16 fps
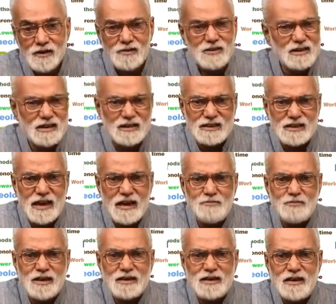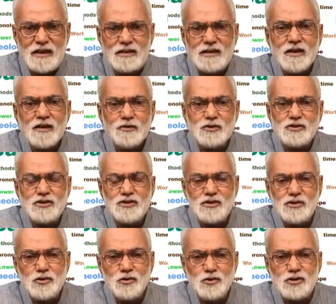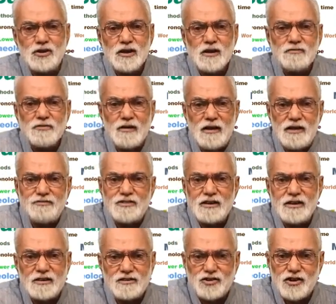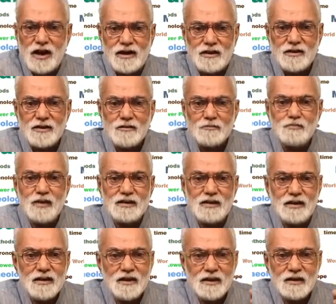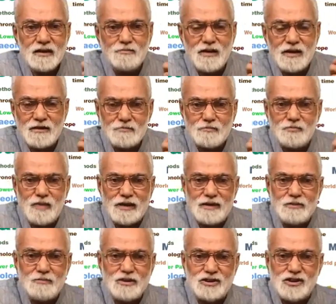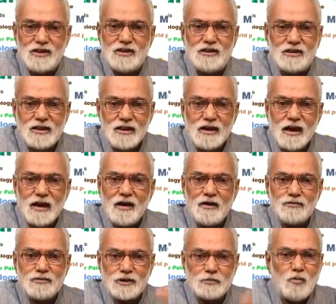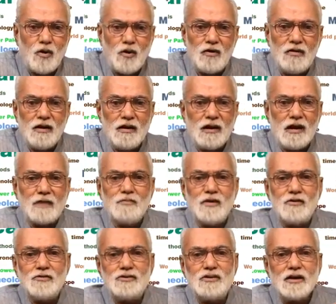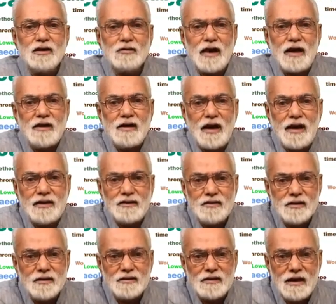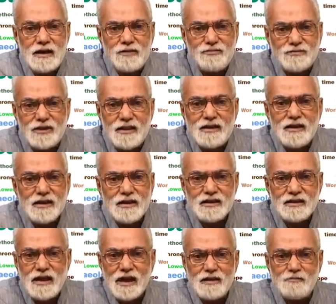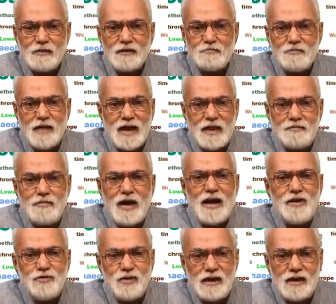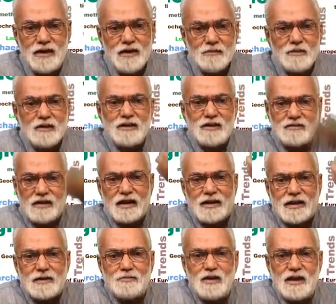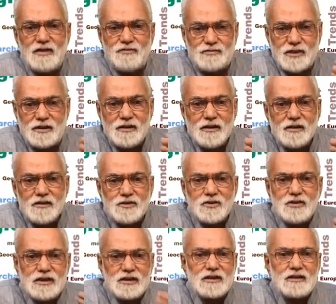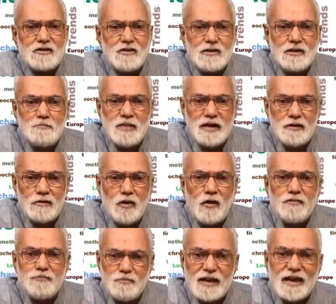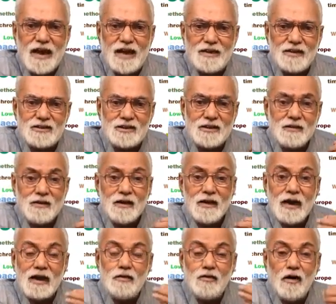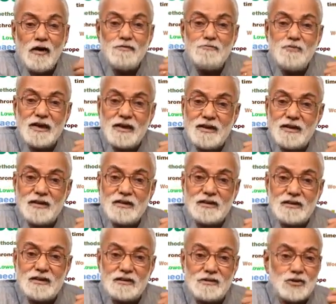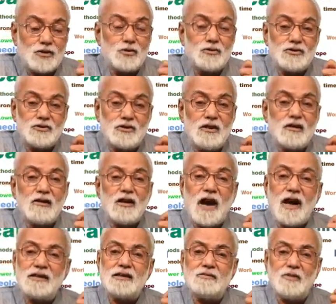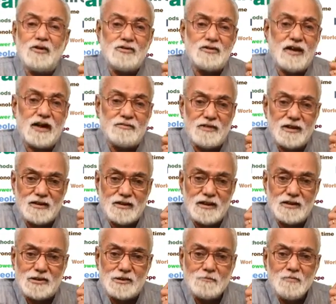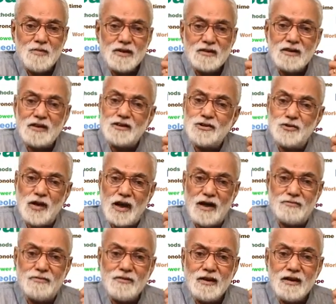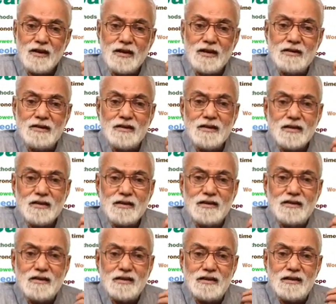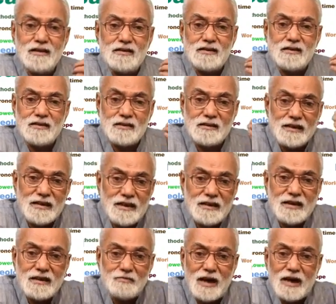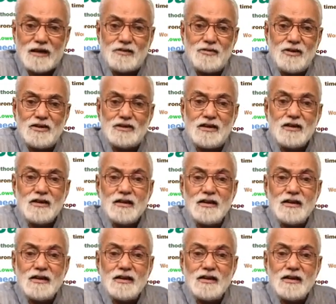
Now this is the same technique which is used for lifting a truck by the machines of small amount, and the lifting is done by man manually, but the truck can be lifted. So this is called the law of mechanics, and law of mechanics shows you large amount of advantage that you have in creating microliths